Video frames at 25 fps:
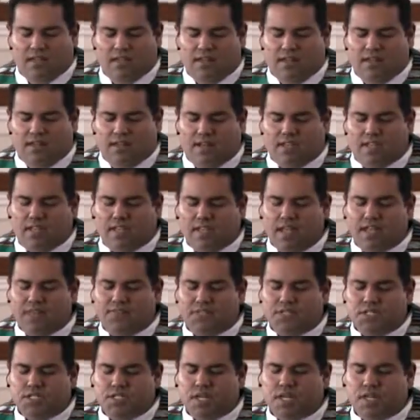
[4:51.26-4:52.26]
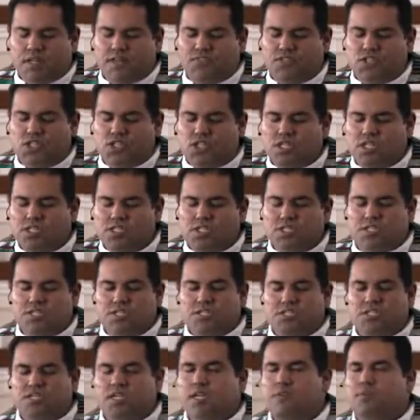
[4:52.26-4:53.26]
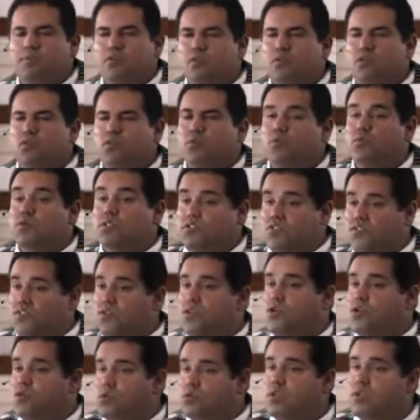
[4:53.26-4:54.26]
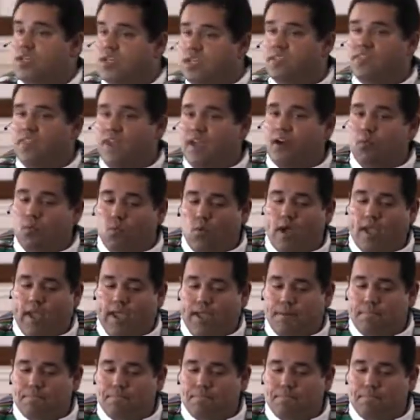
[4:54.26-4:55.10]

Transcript: Now, the lifestyle of a Jesus disciple was viewed in that way.